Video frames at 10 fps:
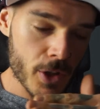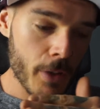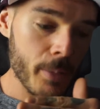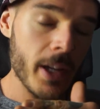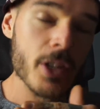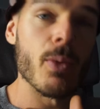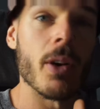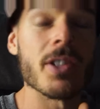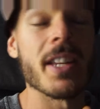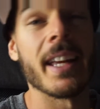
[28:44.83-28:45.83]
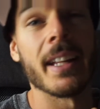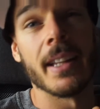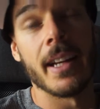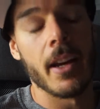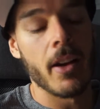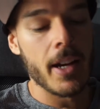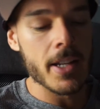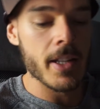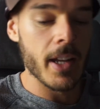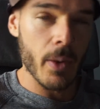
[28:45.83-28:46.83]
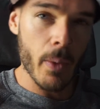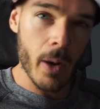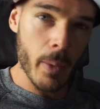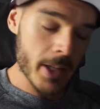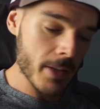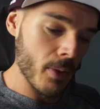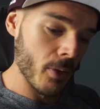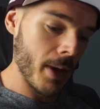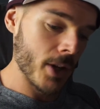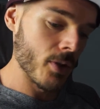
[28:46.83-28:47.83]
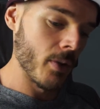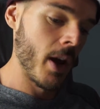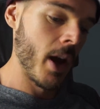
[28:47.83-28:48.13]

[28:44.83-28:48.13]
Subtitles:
surplus while staying lean and isolating where I wanted to build muscle.